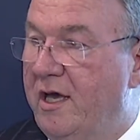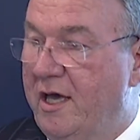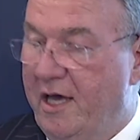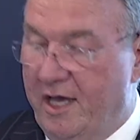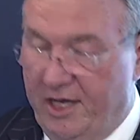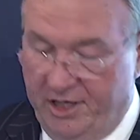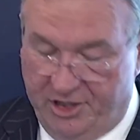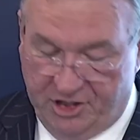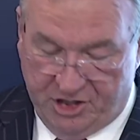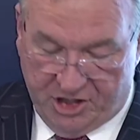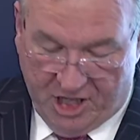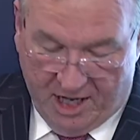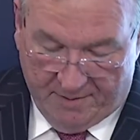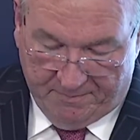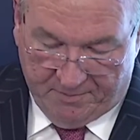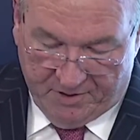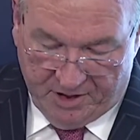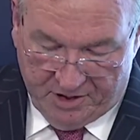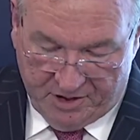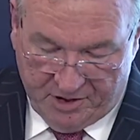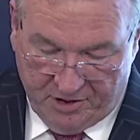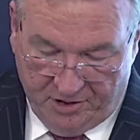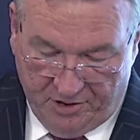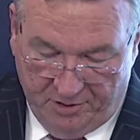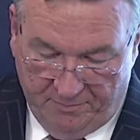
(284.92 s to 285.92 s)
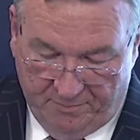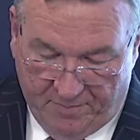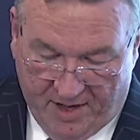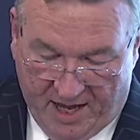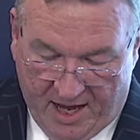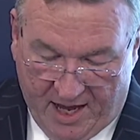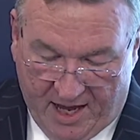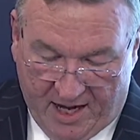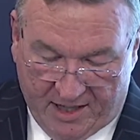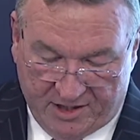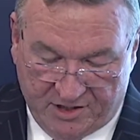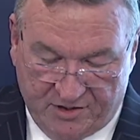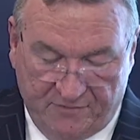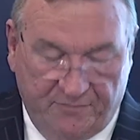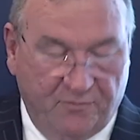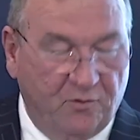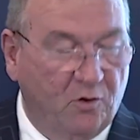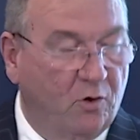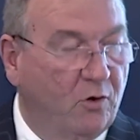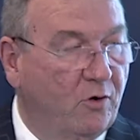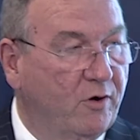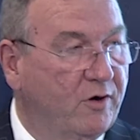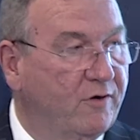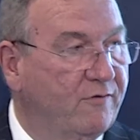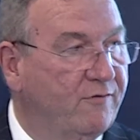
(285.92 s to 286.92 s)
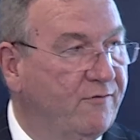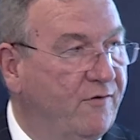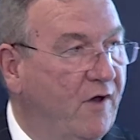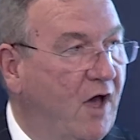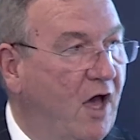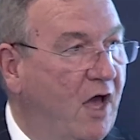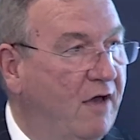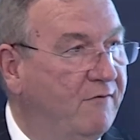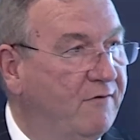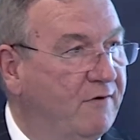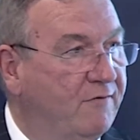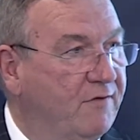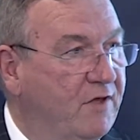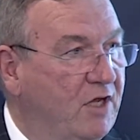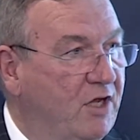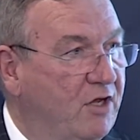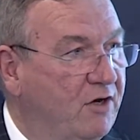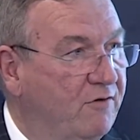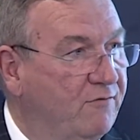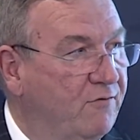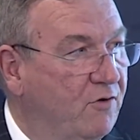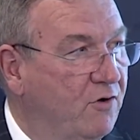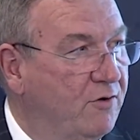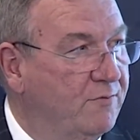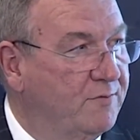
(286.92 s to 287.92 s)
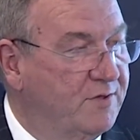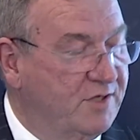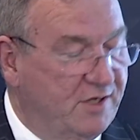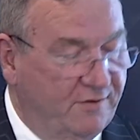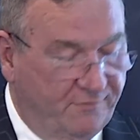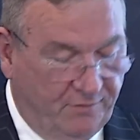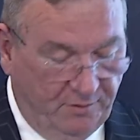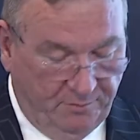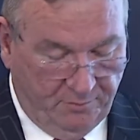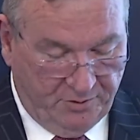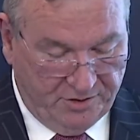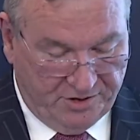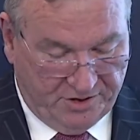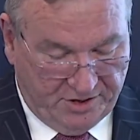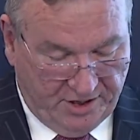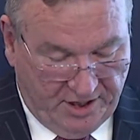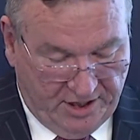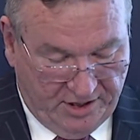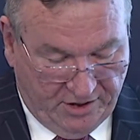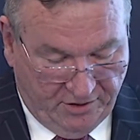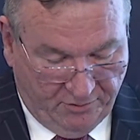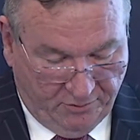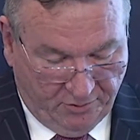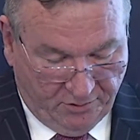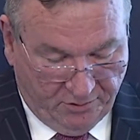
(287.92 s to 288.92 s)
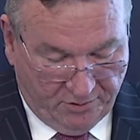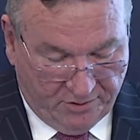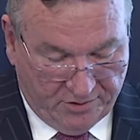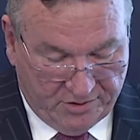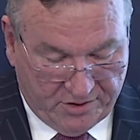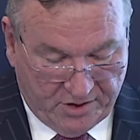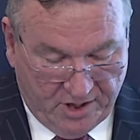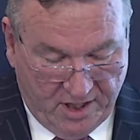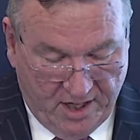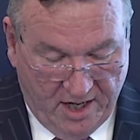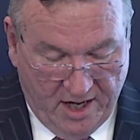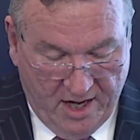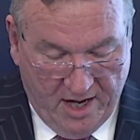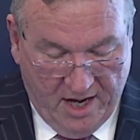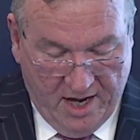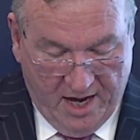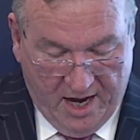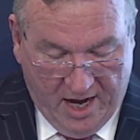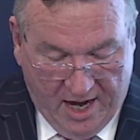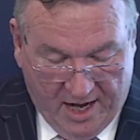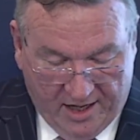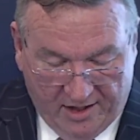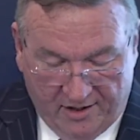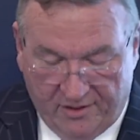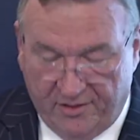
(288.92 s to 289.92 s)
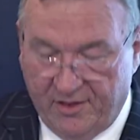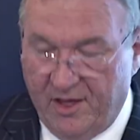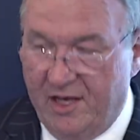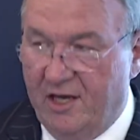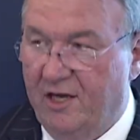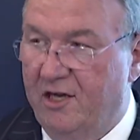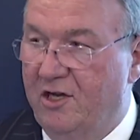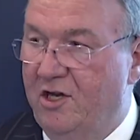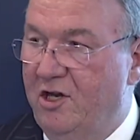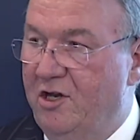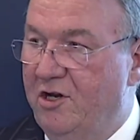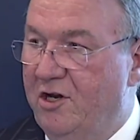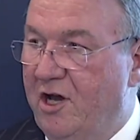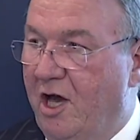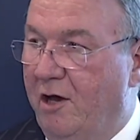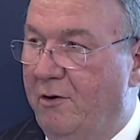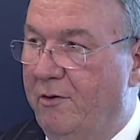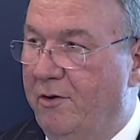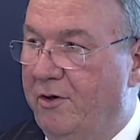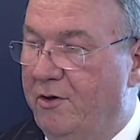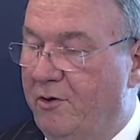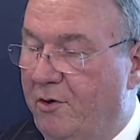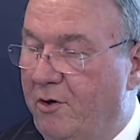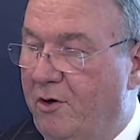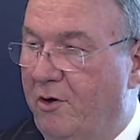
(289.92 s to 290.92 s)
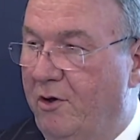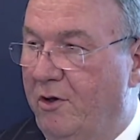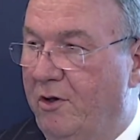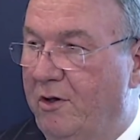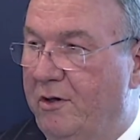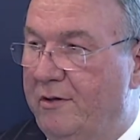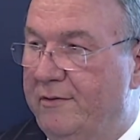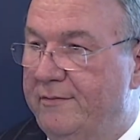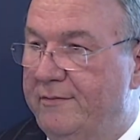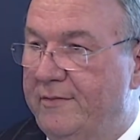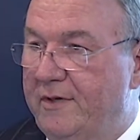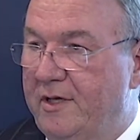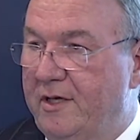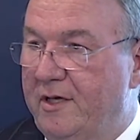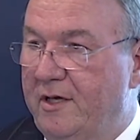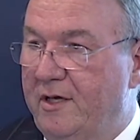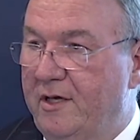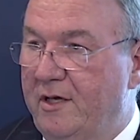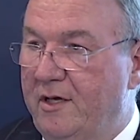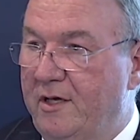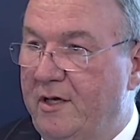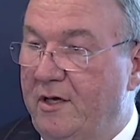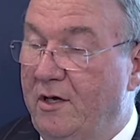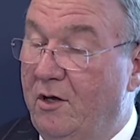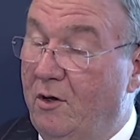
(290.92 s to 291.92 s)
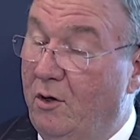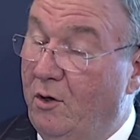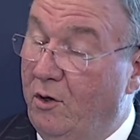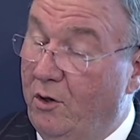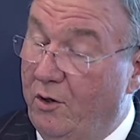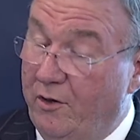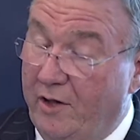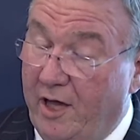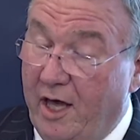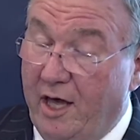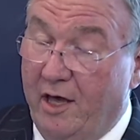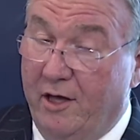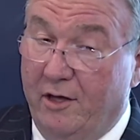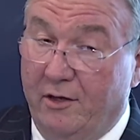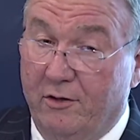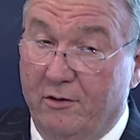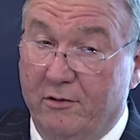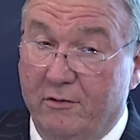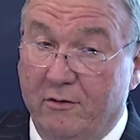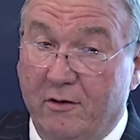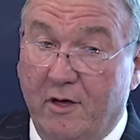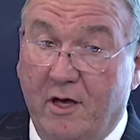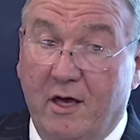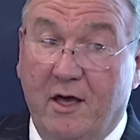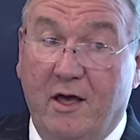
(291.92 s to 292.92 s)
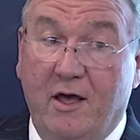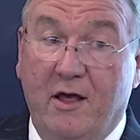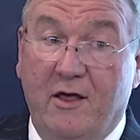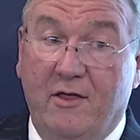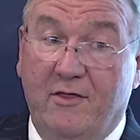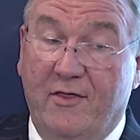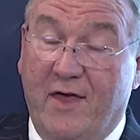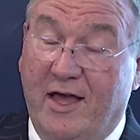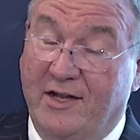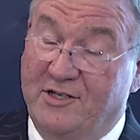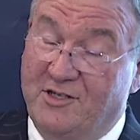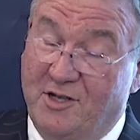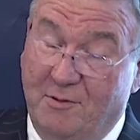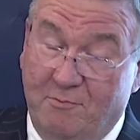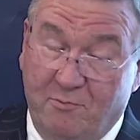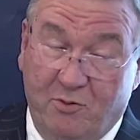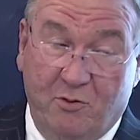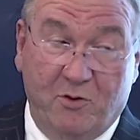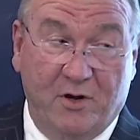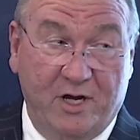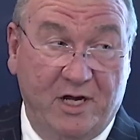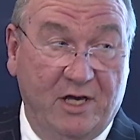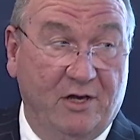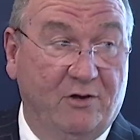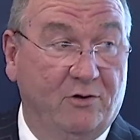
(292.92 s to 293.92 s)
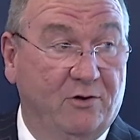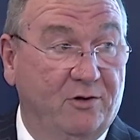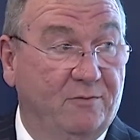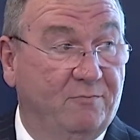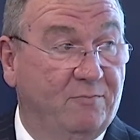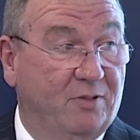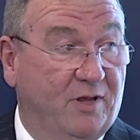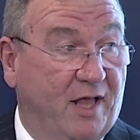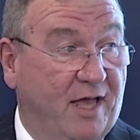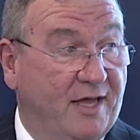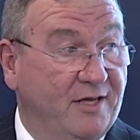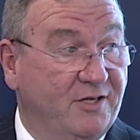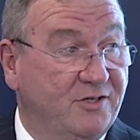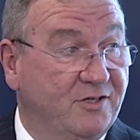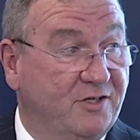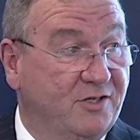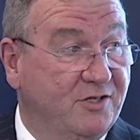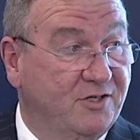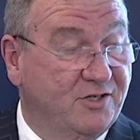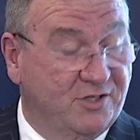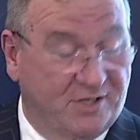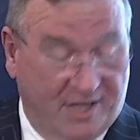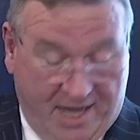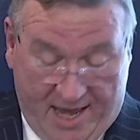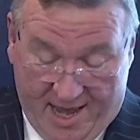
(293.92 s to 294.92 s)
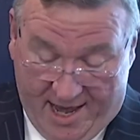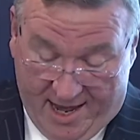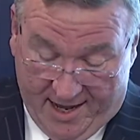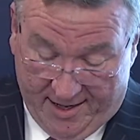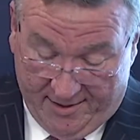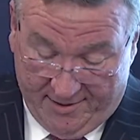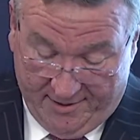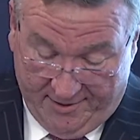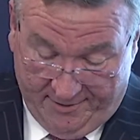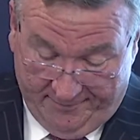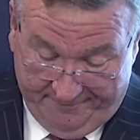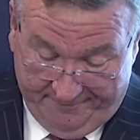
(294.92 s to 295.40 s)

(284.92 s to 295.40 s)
at Chapter 2, Parts 4 and 5 of the Uniform Civil Procedure Rules and think you know it all, although that's a pretty good place to start.